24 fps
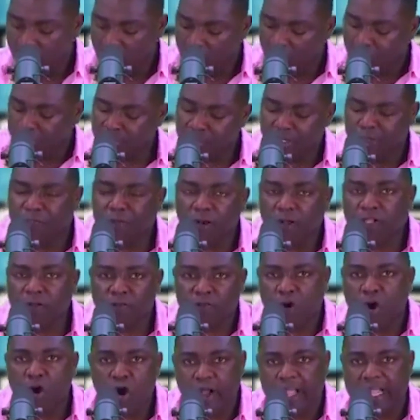On the 24th
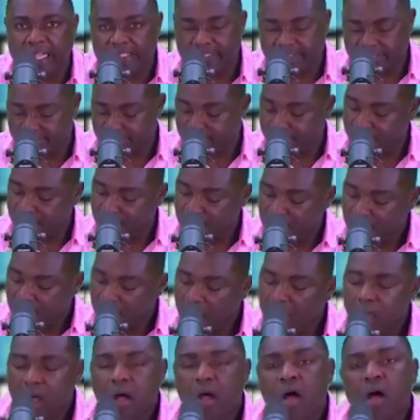of August,
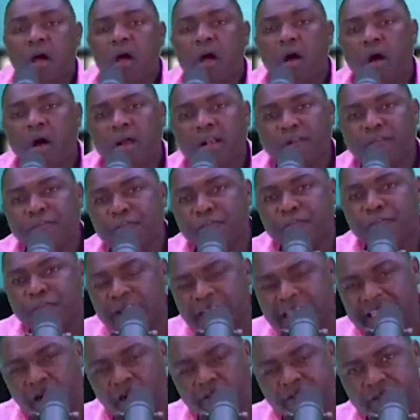on the
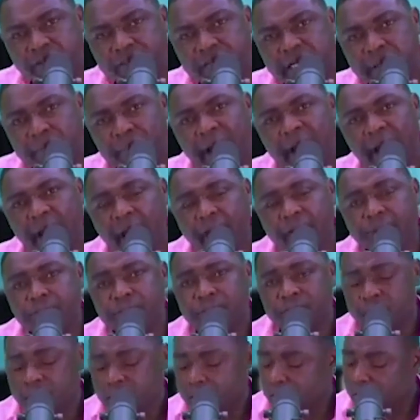5th of September
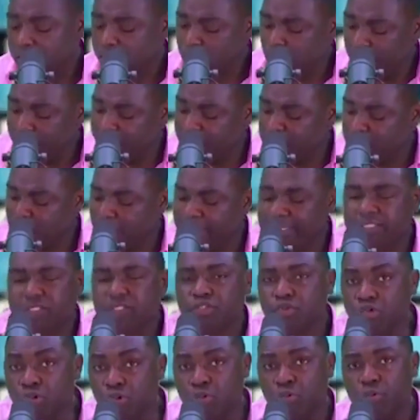
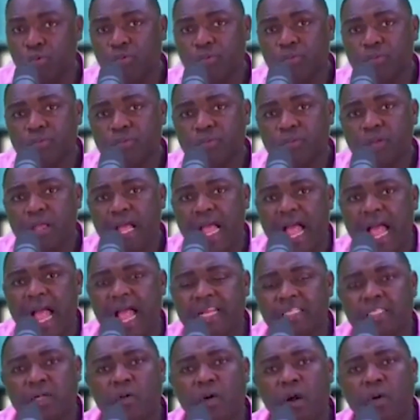2022,
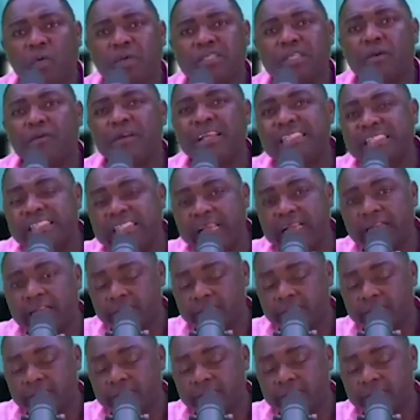Aisha Huang was arrested.